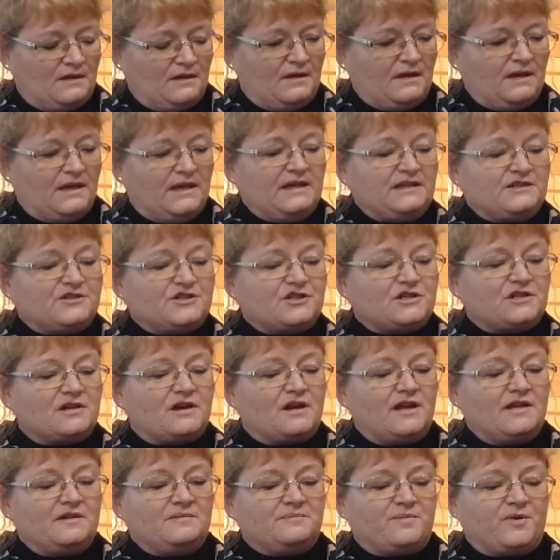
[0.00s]
Each
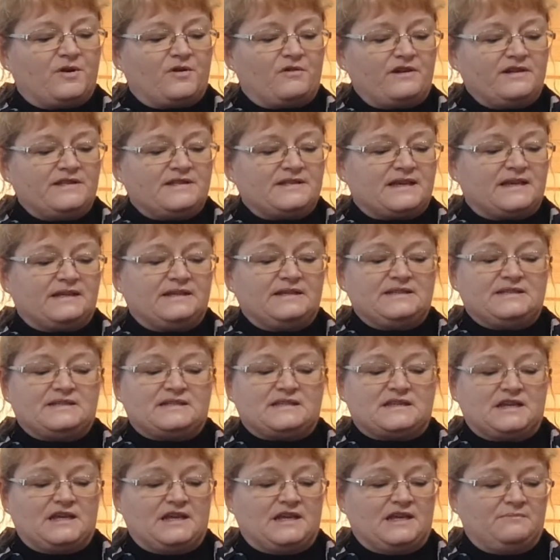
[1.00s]
night, Boris and his
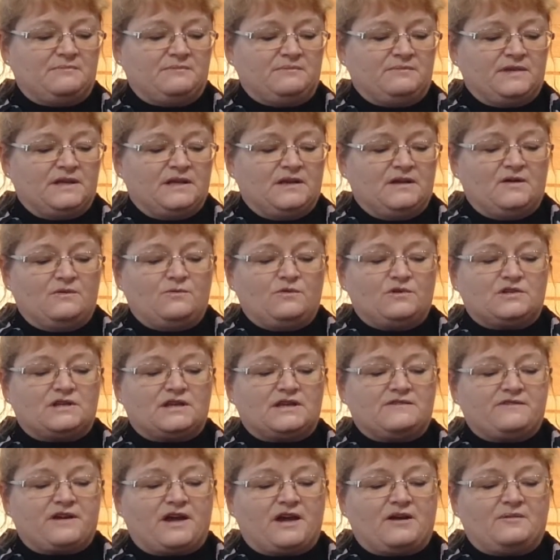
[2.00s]
team would
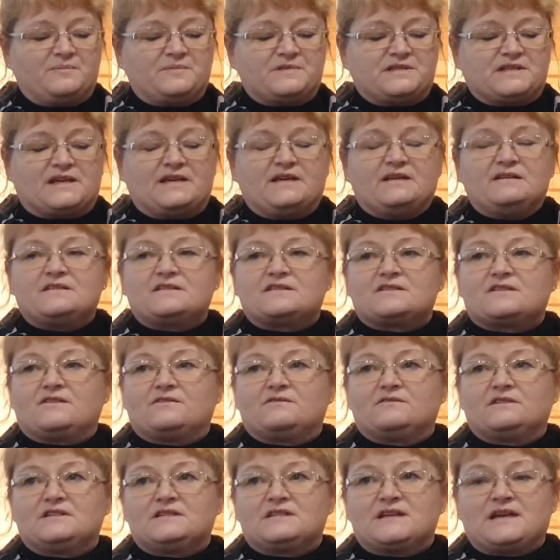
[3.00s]
give updates on
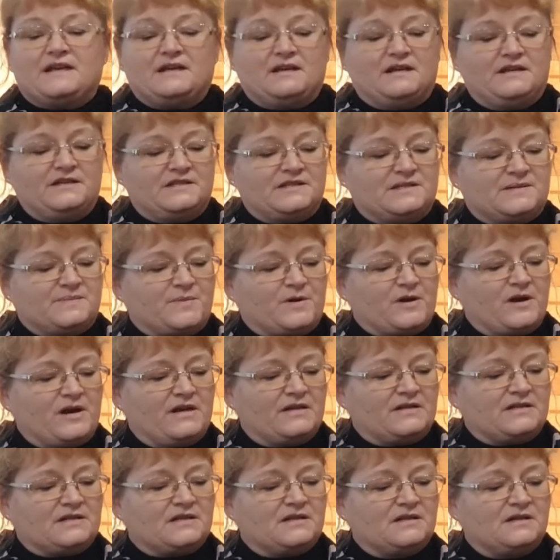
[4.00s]
the daily
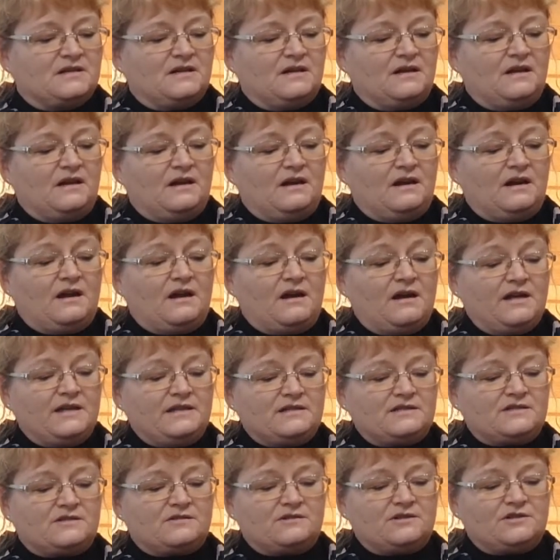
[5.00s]
spread,
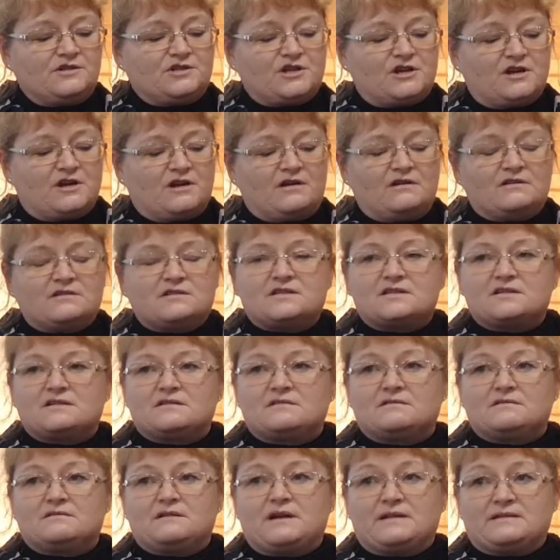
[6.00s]
lines on a chart,
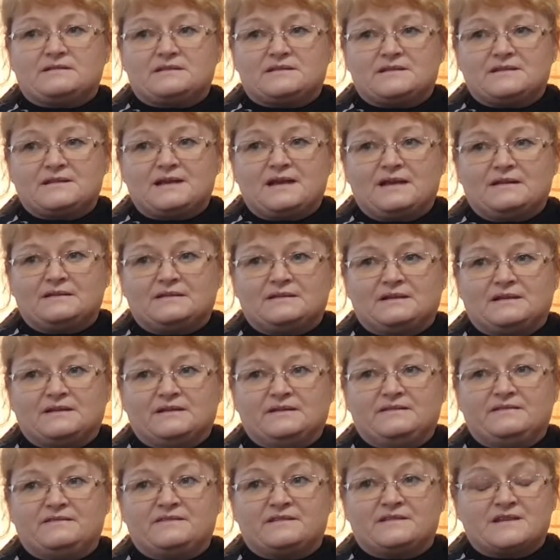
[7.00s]
and
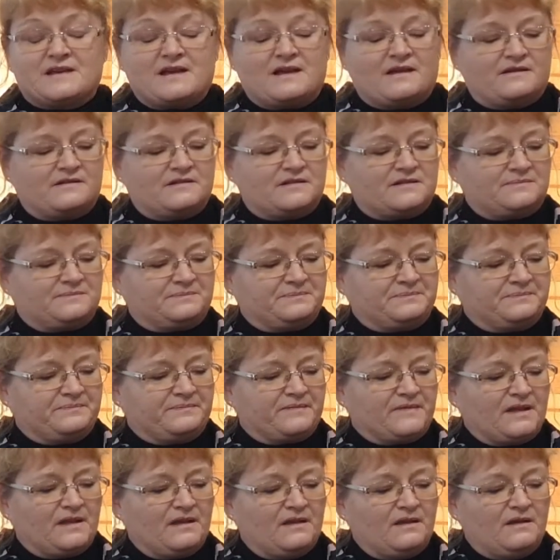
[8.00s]
sadly, the dead.
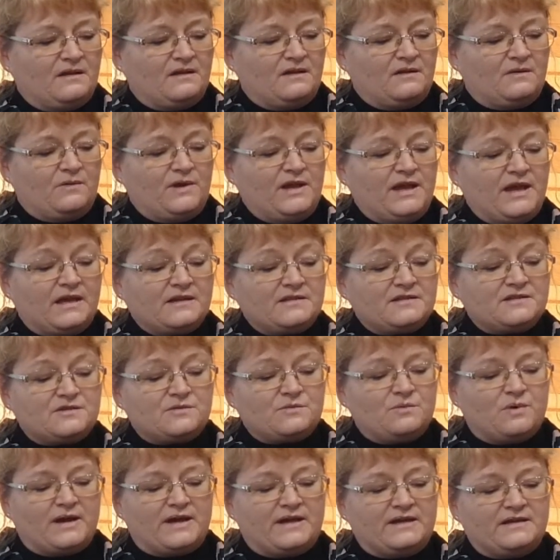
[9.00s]
We had to
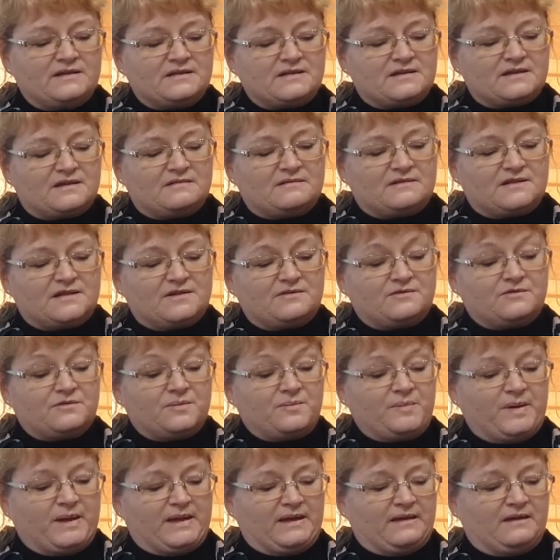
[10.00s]
wait until the
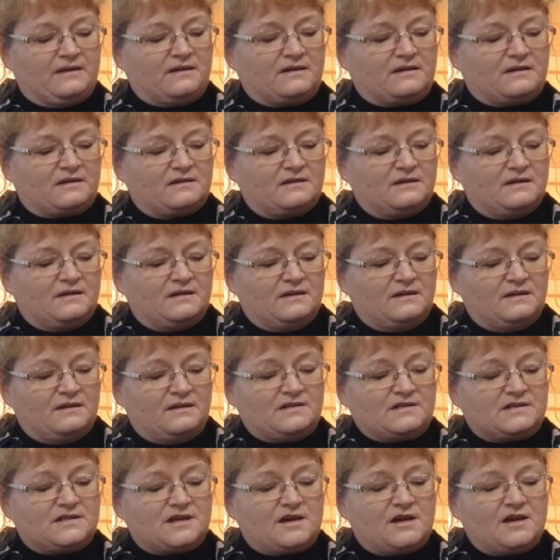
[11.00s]
peak.
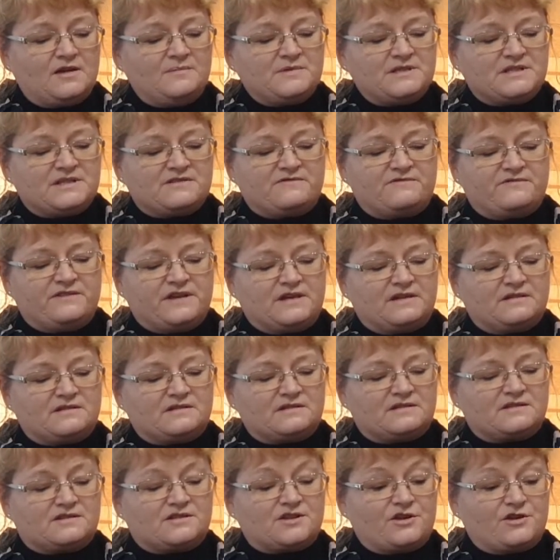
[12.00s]
At times the figures
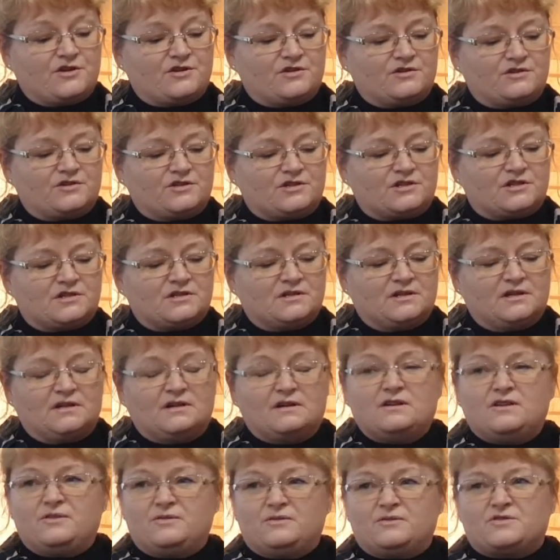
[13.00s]
surged,
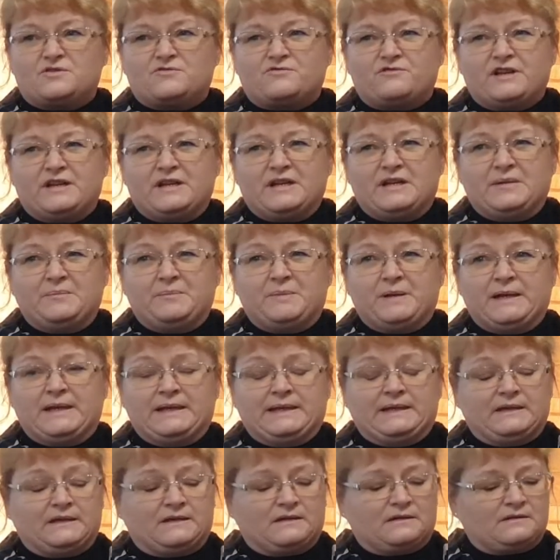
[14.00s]
looked really
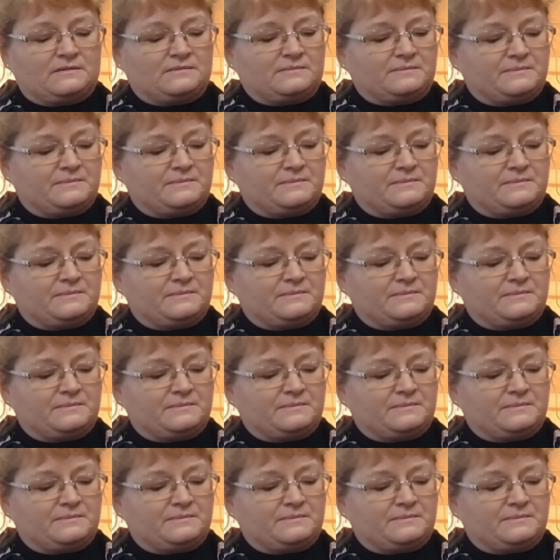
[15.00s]
bleak.